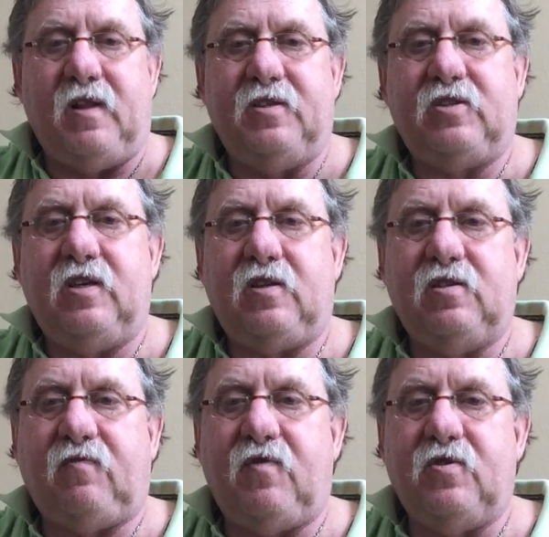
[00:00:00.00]
So let's get
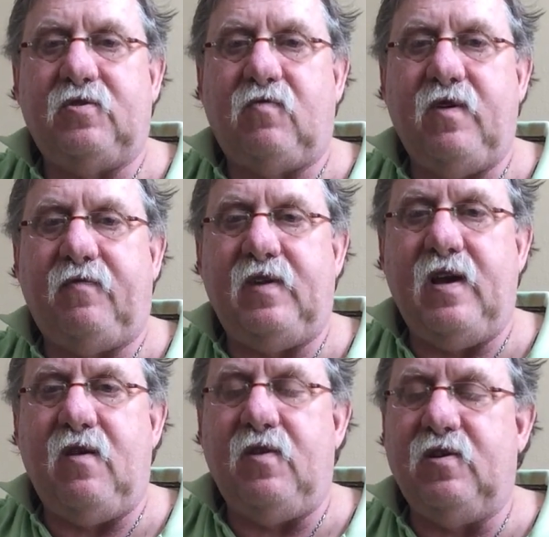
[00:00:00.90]
this first riff
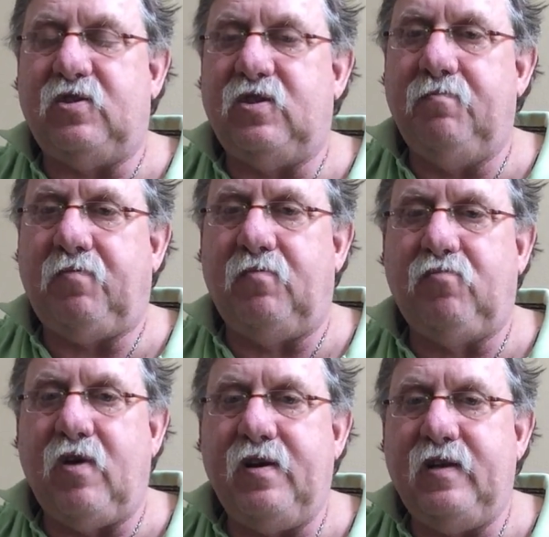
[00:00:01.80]
down. The simple
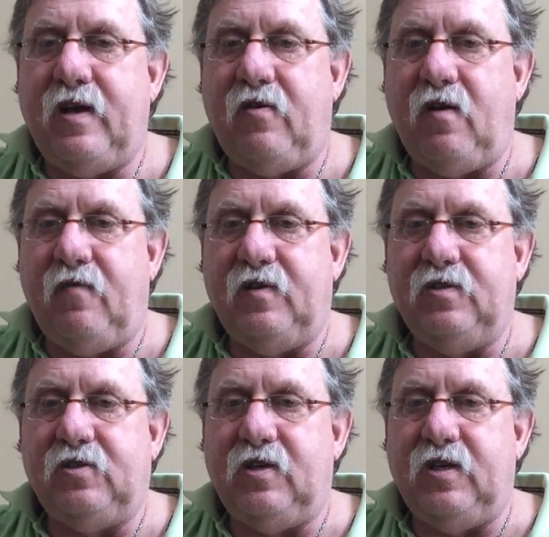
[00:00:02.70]
breakdown of it
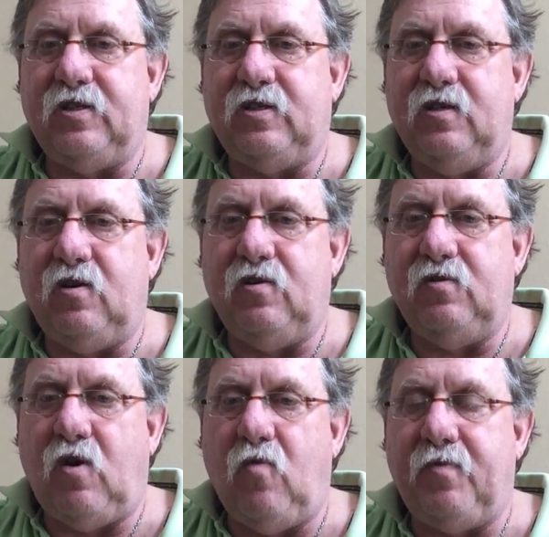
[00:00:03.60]
is this.
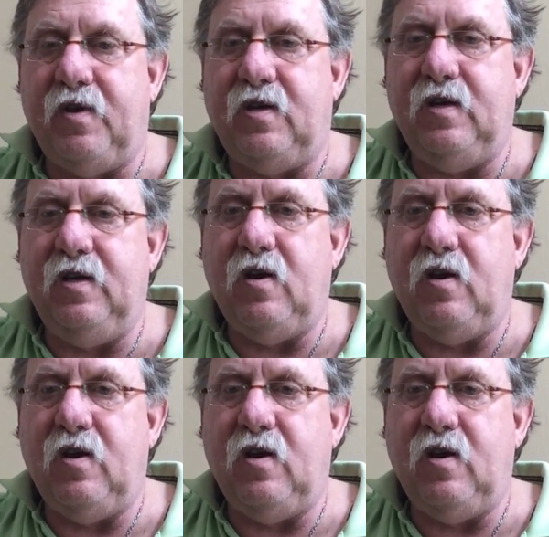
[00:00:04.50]
Open D